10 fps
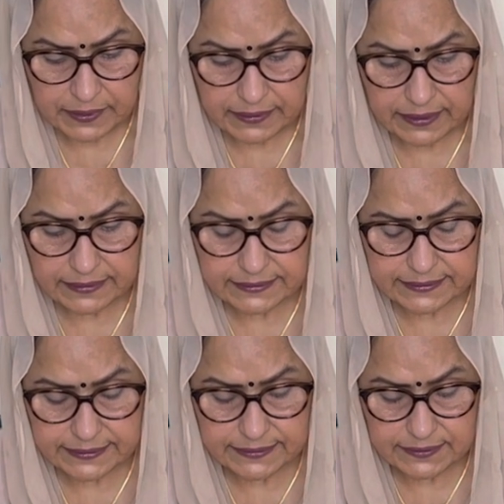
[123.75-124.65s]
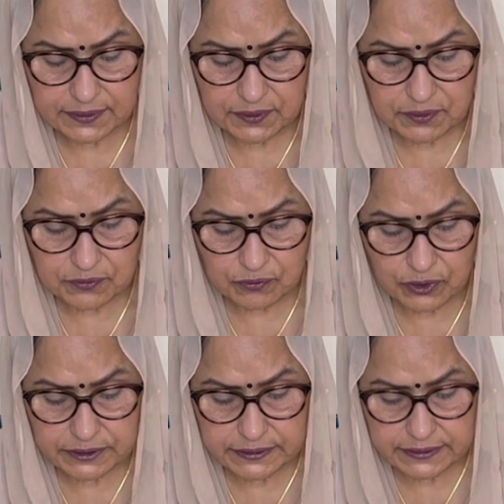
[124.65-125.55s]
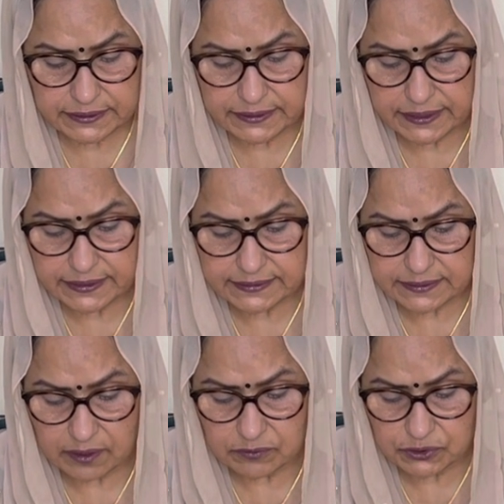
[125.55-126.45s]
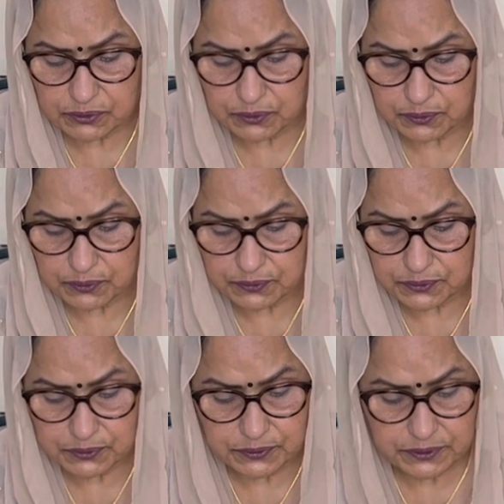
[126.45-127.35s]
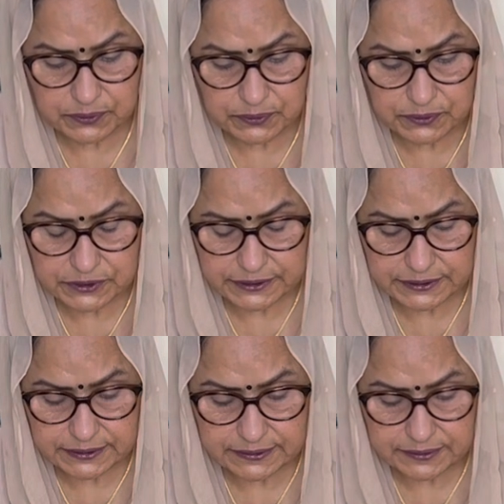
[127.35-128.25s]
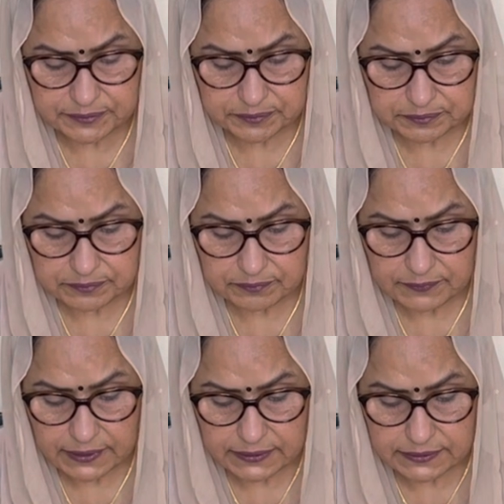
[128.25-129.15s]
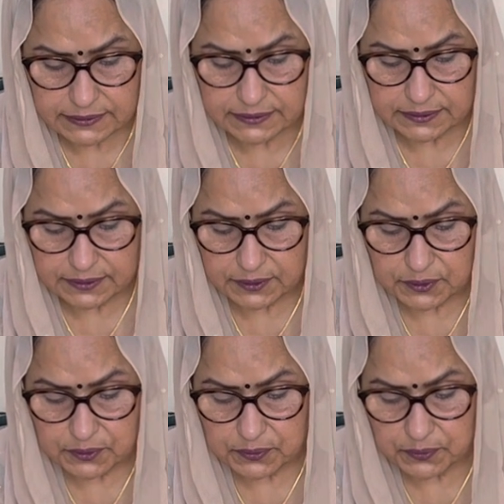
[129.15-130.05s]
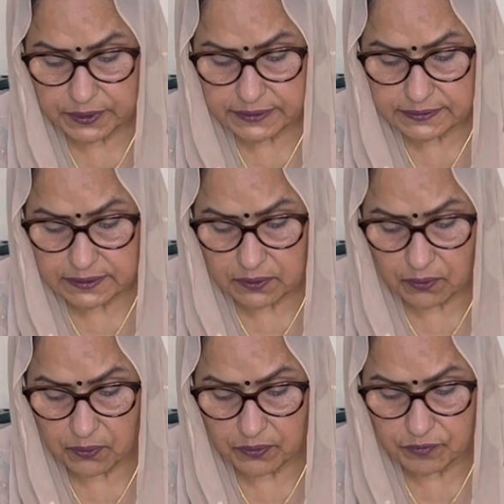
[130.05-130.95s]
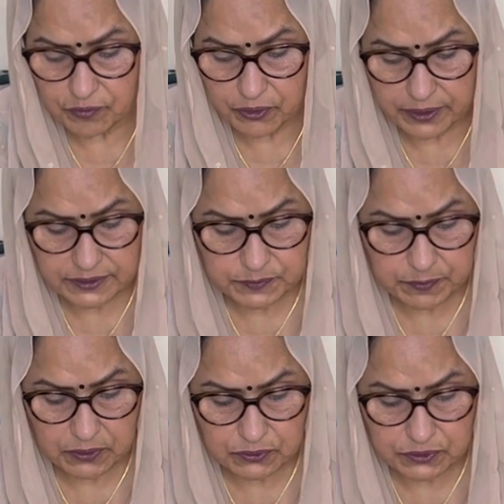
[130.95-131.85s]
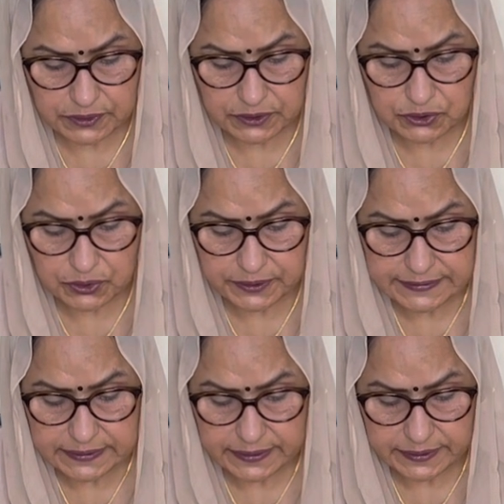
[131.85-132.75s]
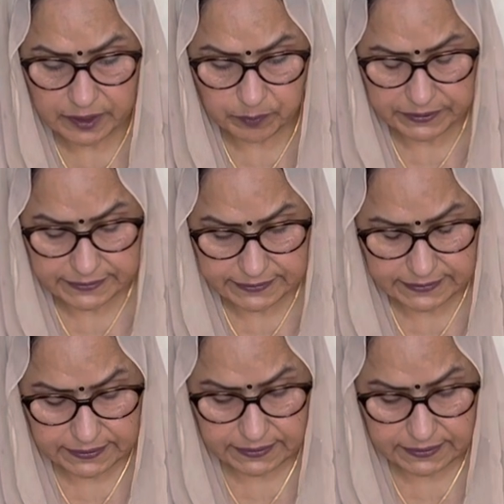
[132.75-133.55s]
Nanak says, what he has come to know through the Guru's teachings, she who has the Lord for her spouse enjoys great happiness.